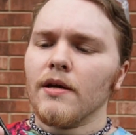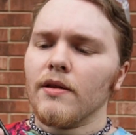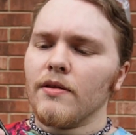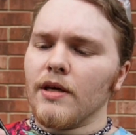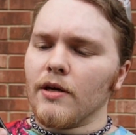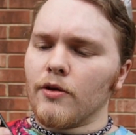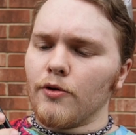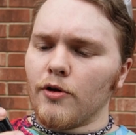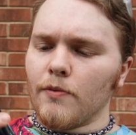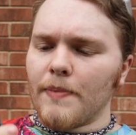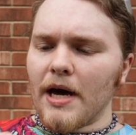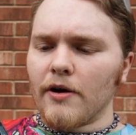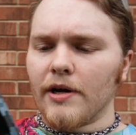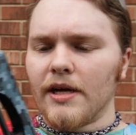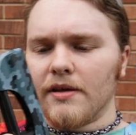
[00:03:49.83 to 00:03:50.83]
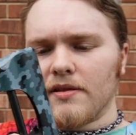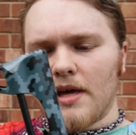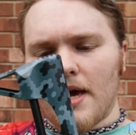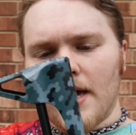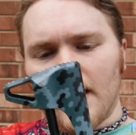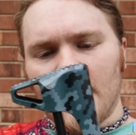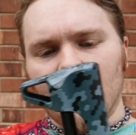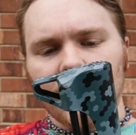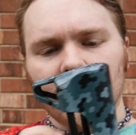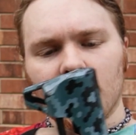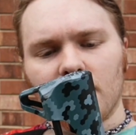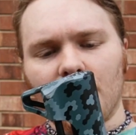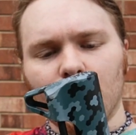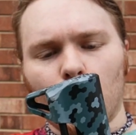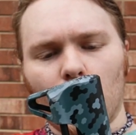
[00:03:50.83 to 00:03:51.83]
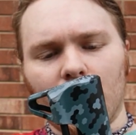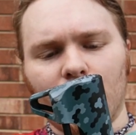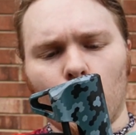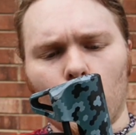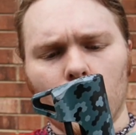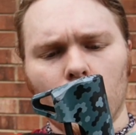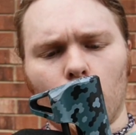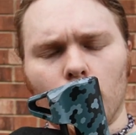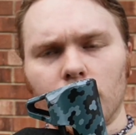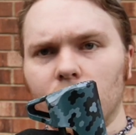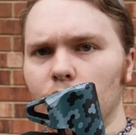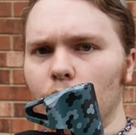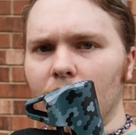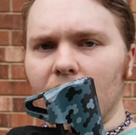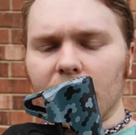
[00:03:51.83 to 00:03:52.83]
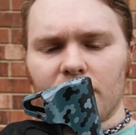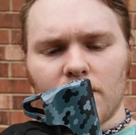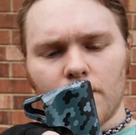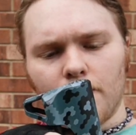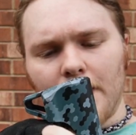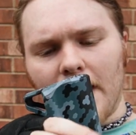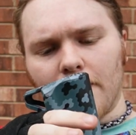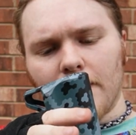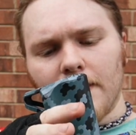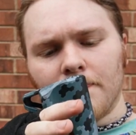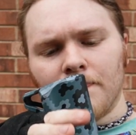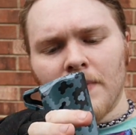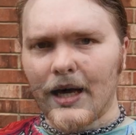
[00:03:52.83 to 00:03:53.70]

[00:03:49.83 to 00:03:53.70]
The included battery is a 7.4 or 2S battery,